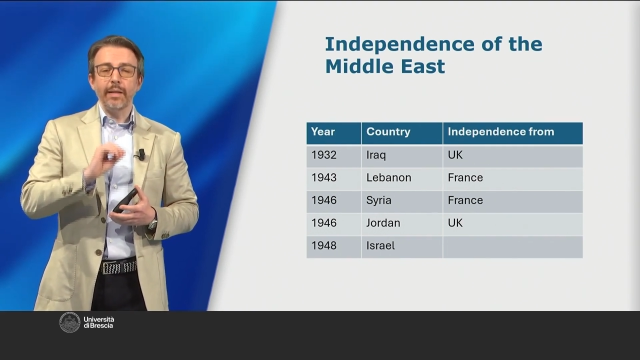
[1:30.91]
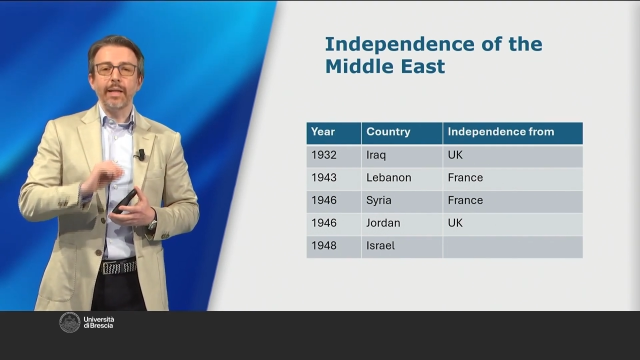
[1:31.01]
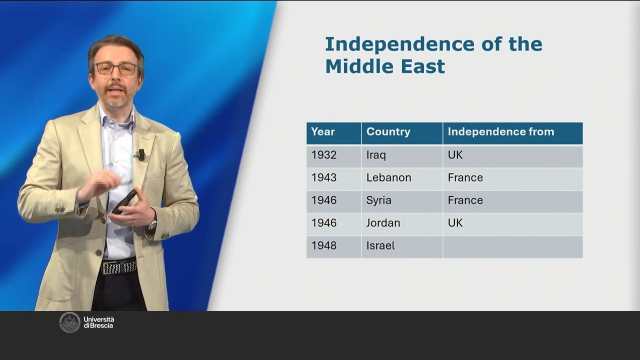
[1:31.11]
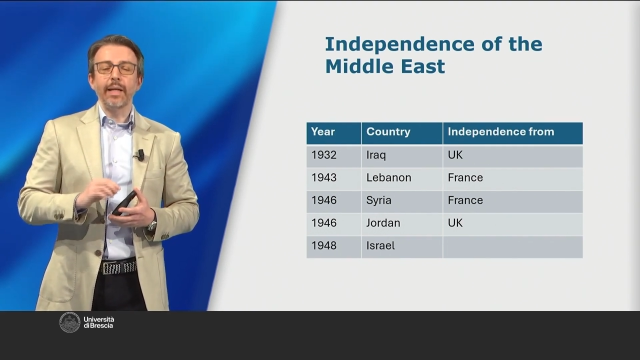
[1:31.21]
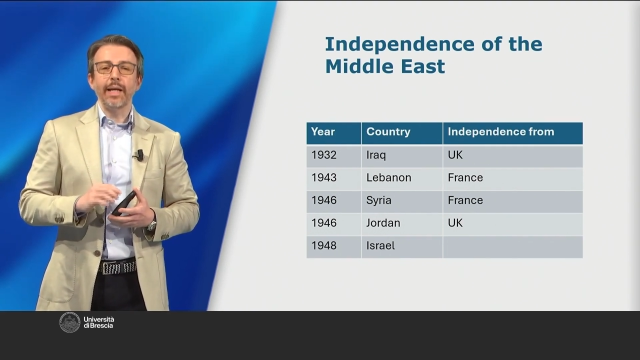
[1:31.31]

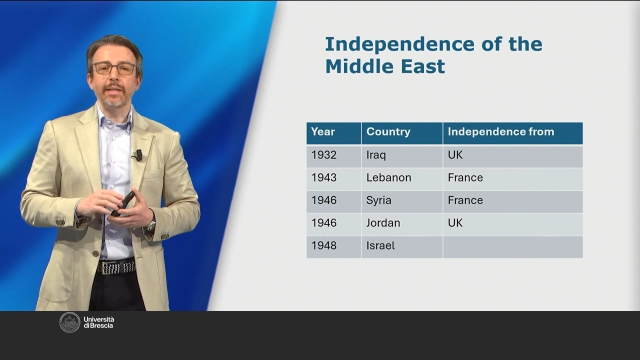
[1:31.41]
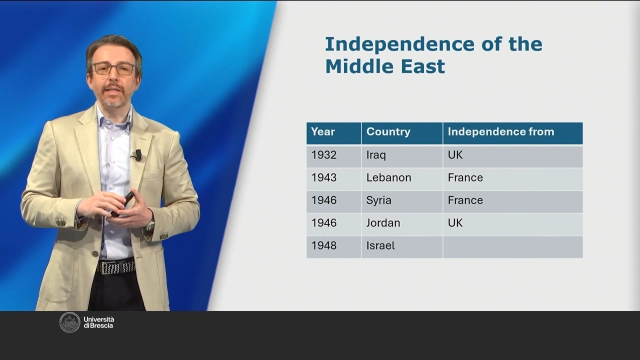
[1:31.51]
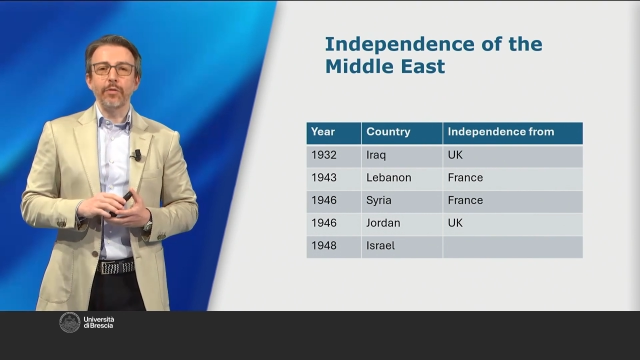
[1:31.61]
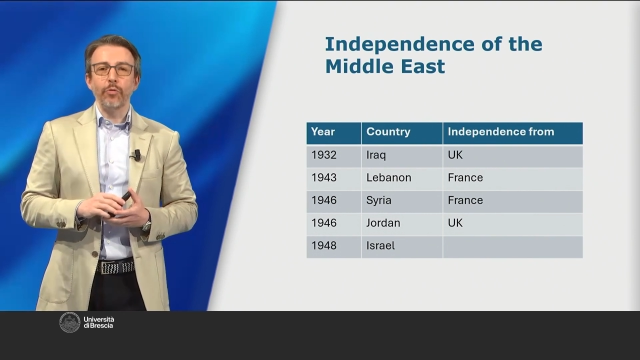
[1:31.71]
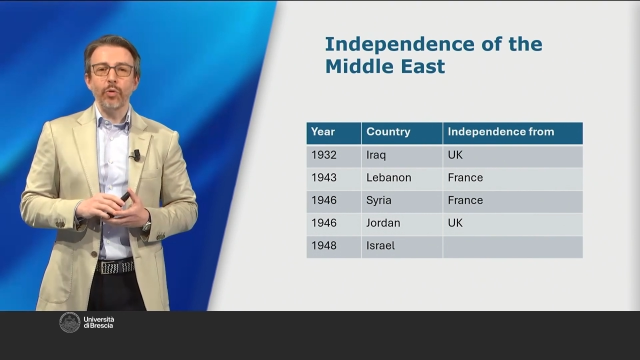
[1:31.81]
in
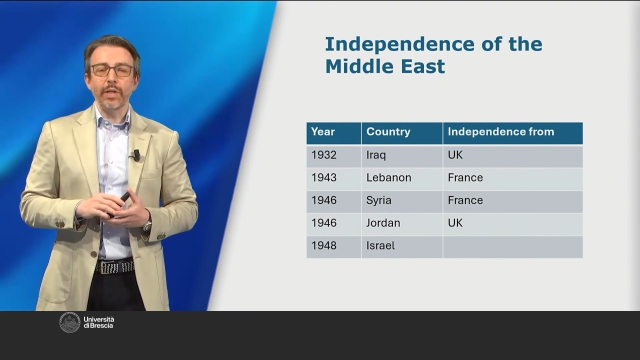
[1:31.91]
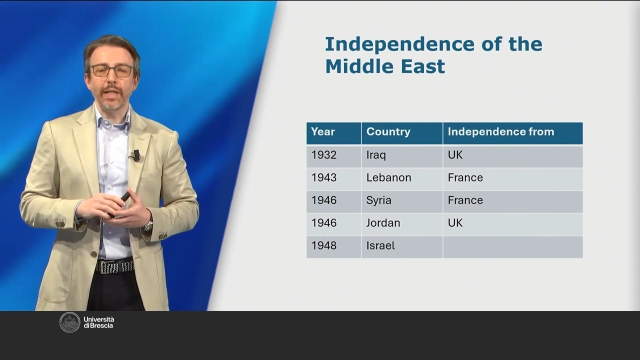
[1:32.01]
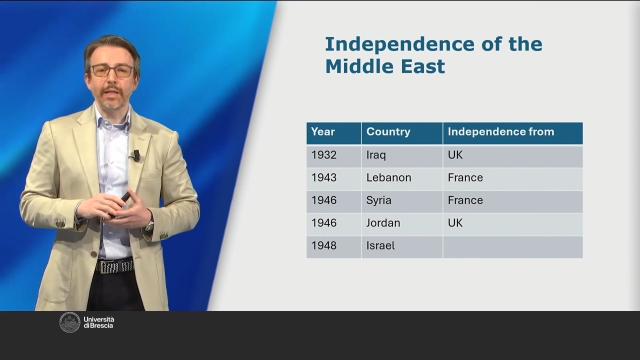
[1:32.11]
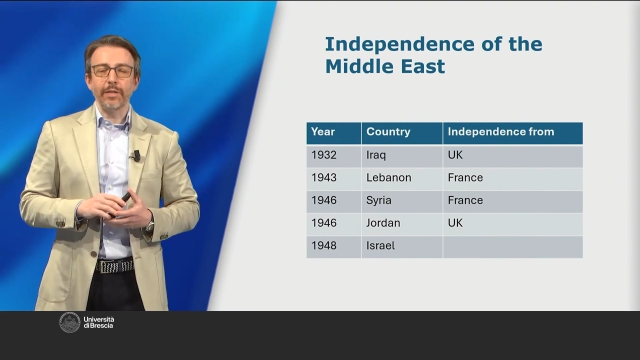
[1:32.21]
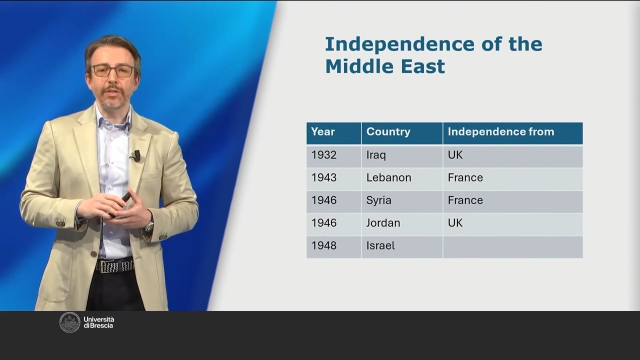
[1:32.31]

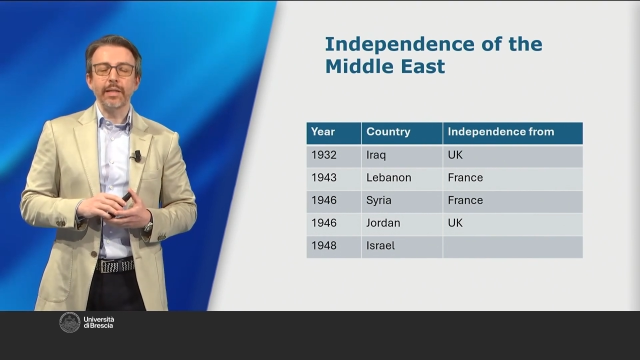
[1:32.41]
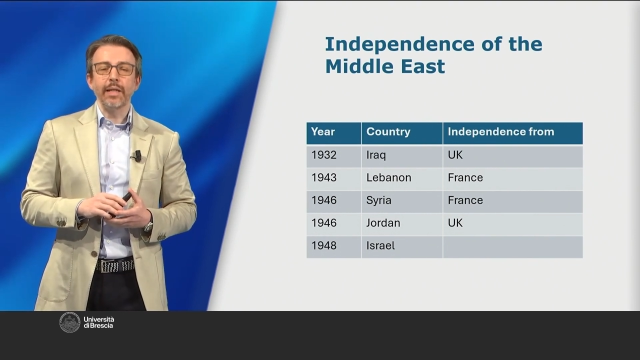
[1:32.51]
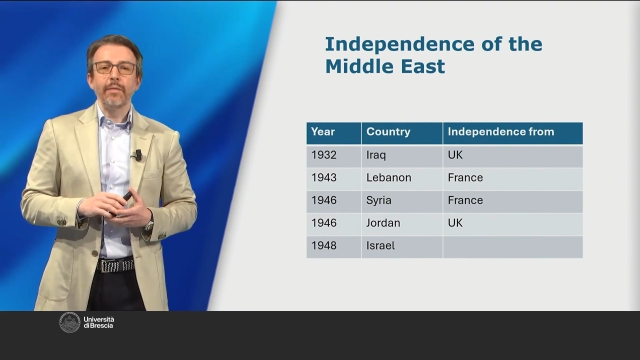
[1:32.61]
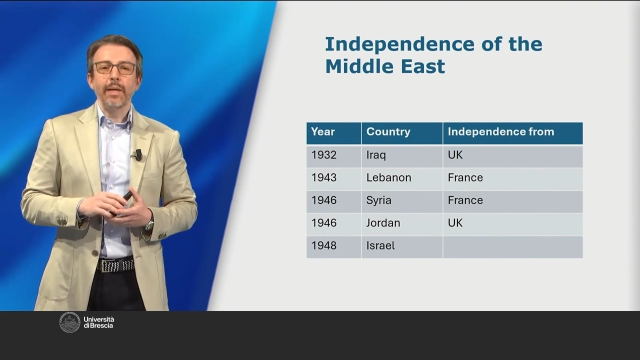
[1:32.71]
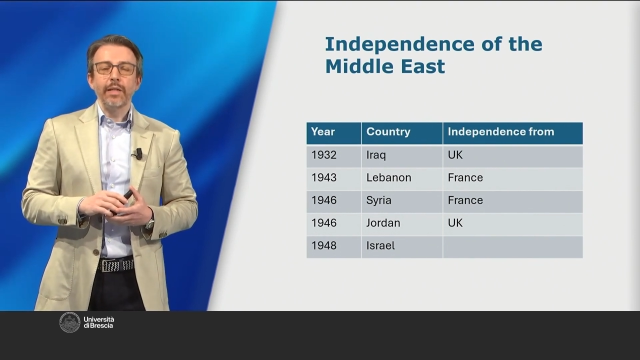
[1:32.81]
1948 the
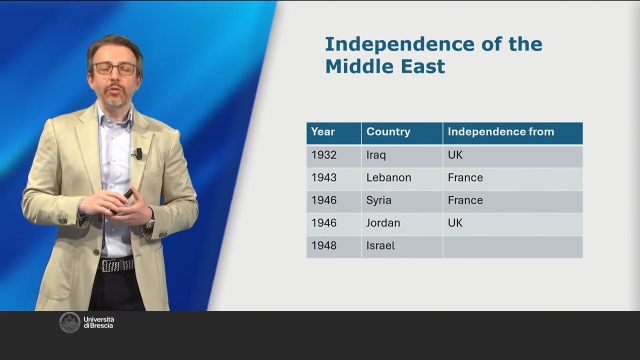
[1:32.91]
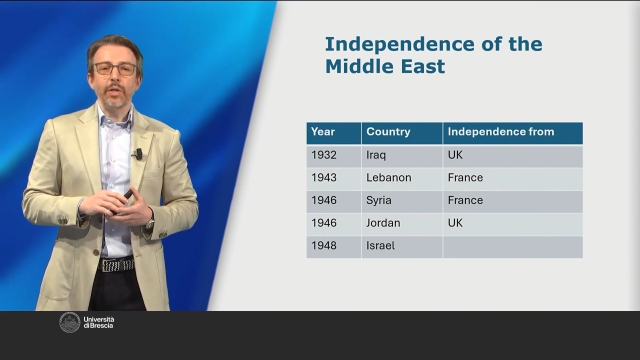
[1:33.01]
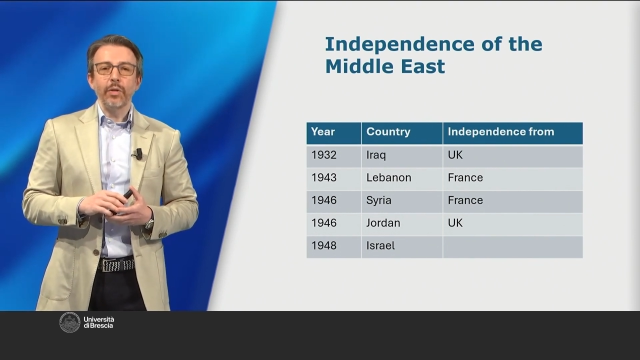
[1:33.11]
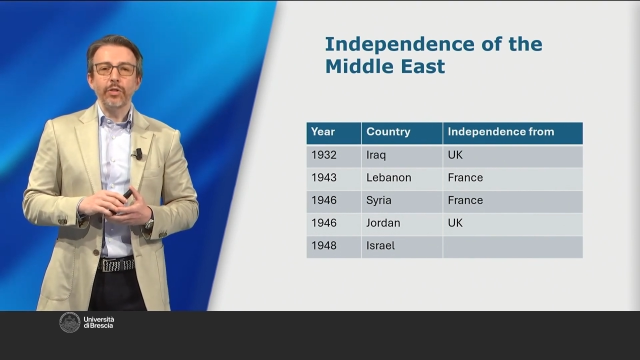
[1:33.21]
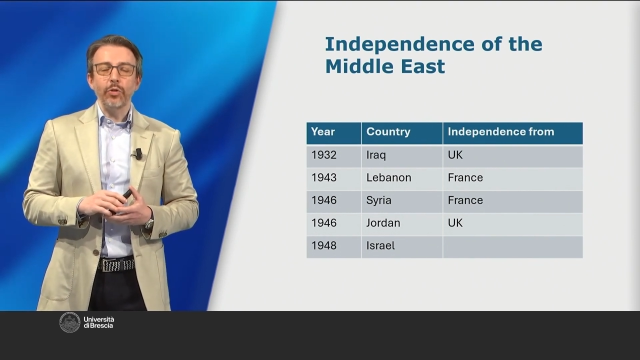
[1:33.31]
State of
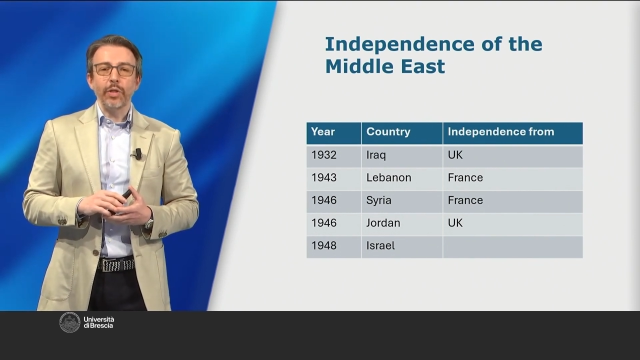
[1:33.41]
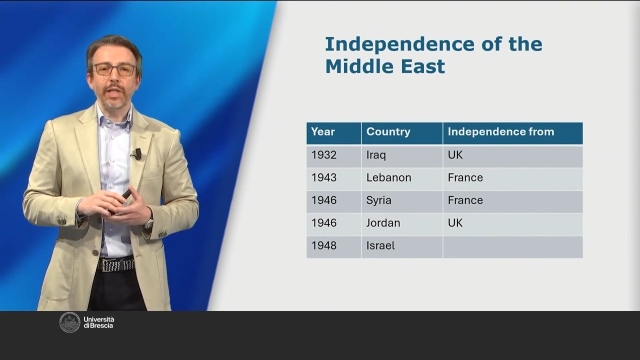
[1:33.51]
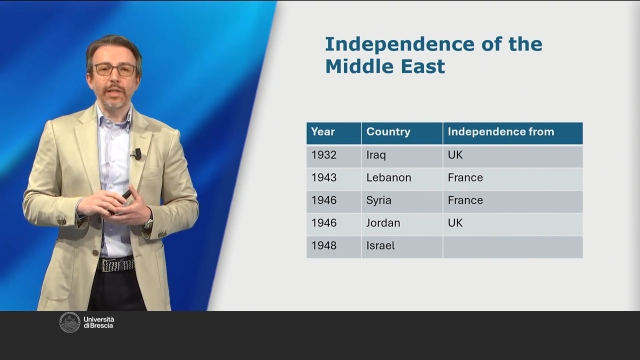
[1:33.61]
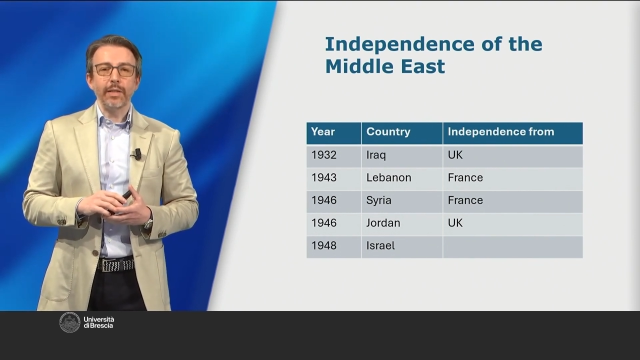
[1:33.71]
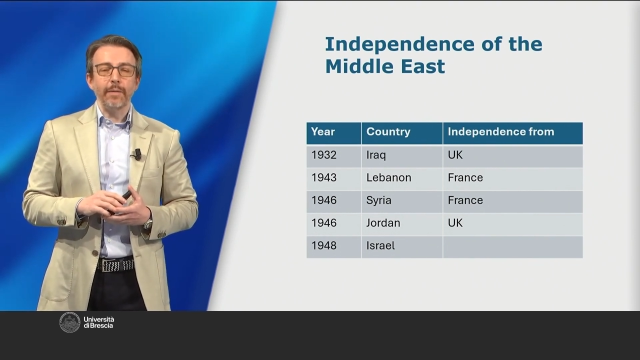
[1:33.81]
Israel is
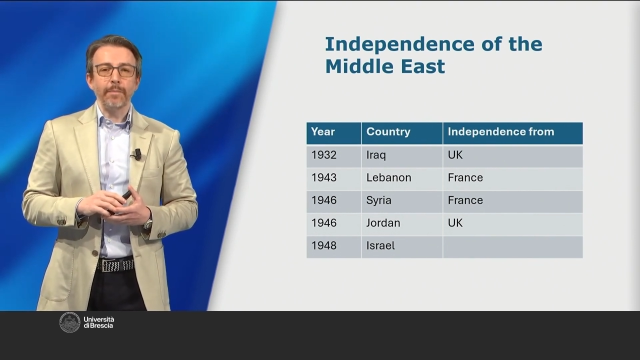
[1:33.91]
created.